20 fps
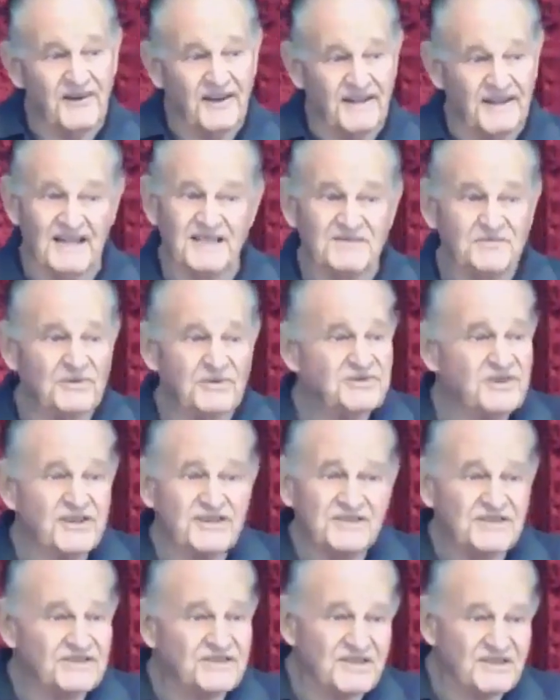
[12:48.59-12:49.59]
That's what
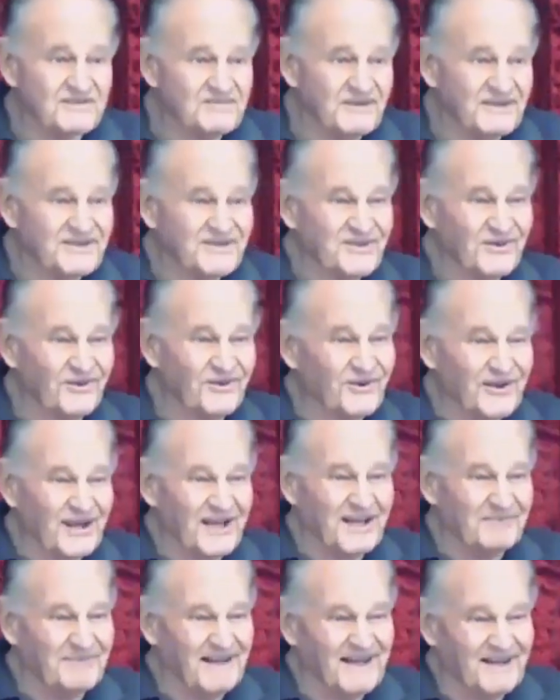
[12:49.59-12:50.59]
Jesus had been talking
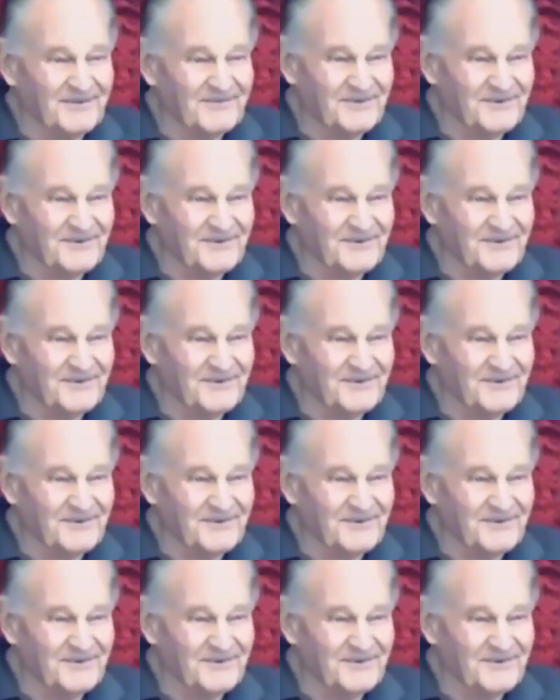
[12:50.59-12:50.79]
about with